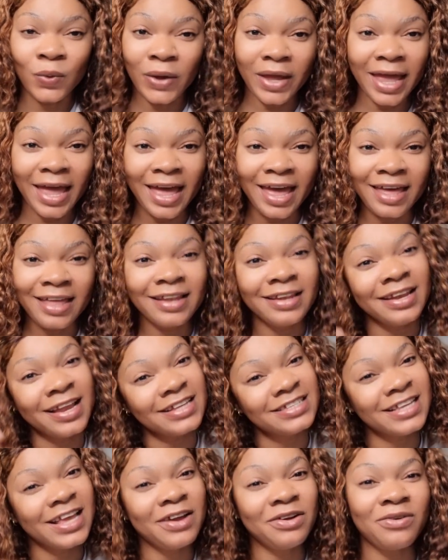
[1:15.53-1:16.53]
Okay,
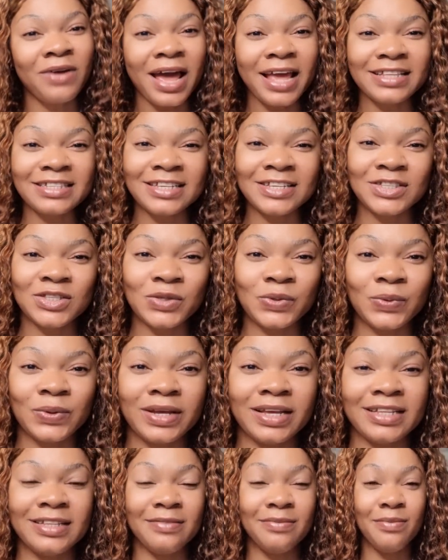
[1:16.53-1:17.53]
let's get right into
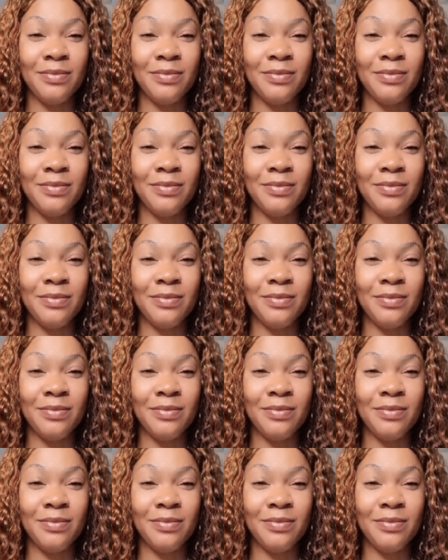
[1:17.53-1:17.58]
it.